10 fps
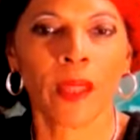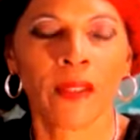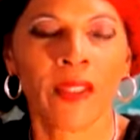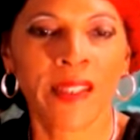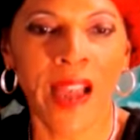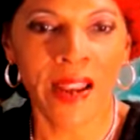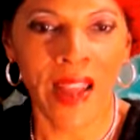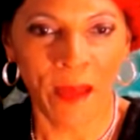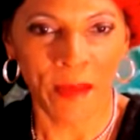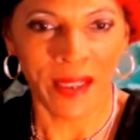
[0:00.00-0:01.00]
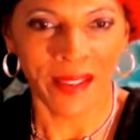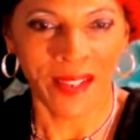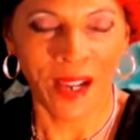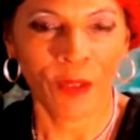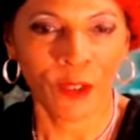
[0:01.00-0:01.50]
the dynamic
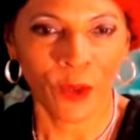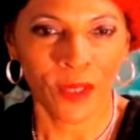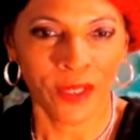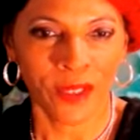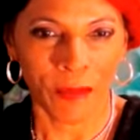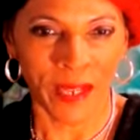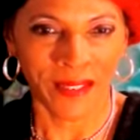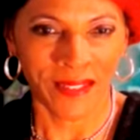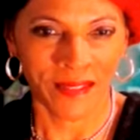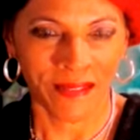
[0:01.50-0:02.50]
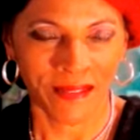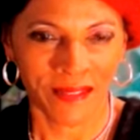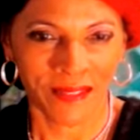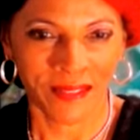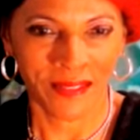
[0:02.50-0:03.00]
of a true soulmate.
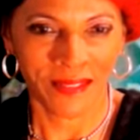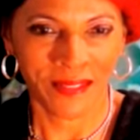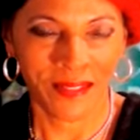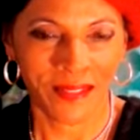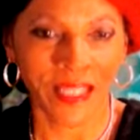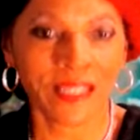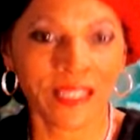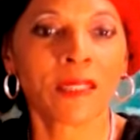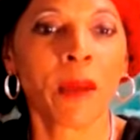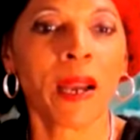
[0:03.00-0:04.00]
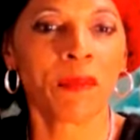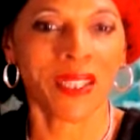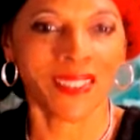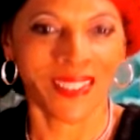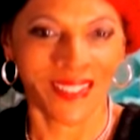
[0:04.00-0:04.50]
That's just my
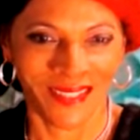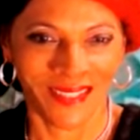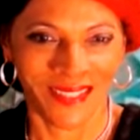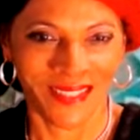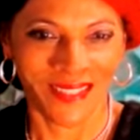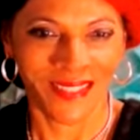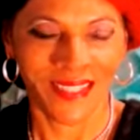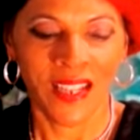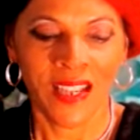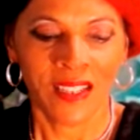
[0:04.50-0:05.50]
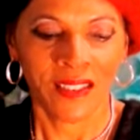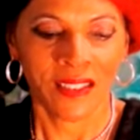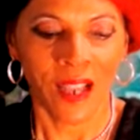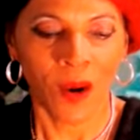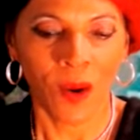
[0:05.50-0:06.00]
opinion.
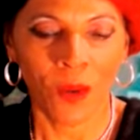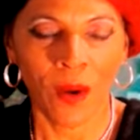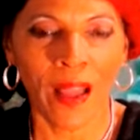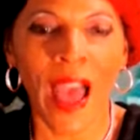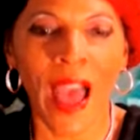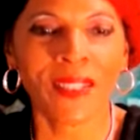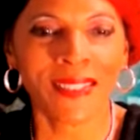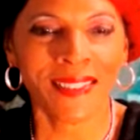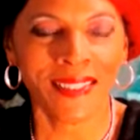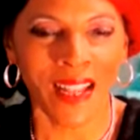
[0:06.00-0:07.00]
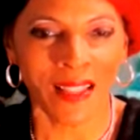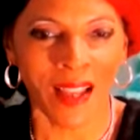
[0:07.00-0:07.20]
So having said